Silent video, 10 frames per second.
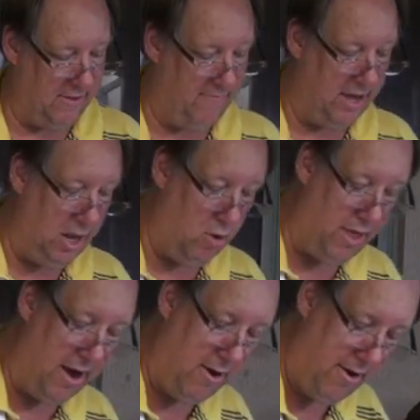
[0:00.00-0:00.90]
the video
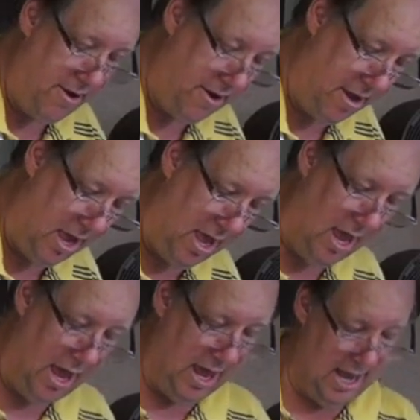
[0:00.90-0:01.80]
there,
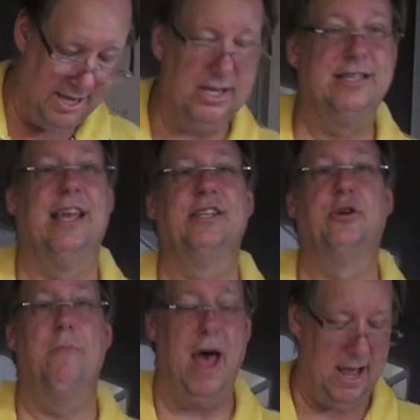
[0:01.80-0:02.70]
and then just get
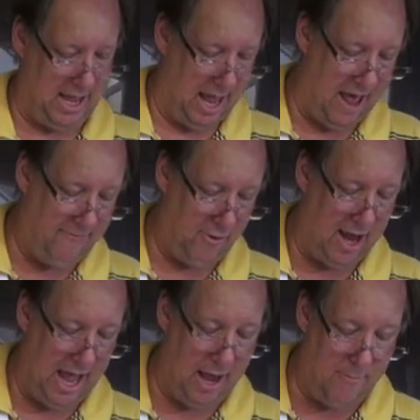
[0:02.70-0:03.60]
you back after
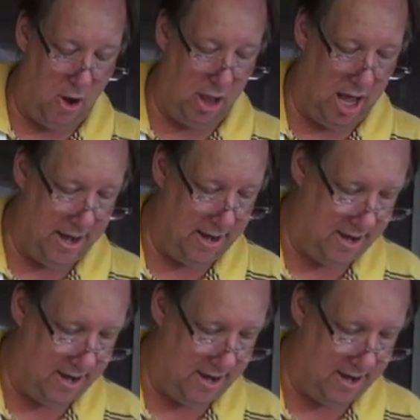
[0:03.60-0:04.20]
I got them all on.